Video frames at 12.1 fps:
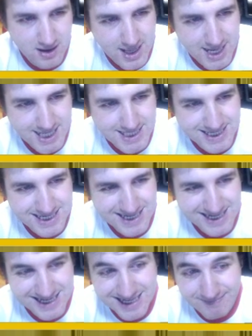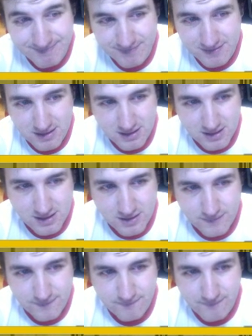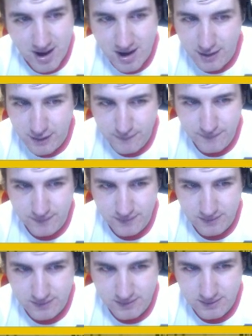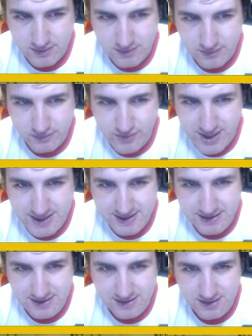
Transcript: 85 rated.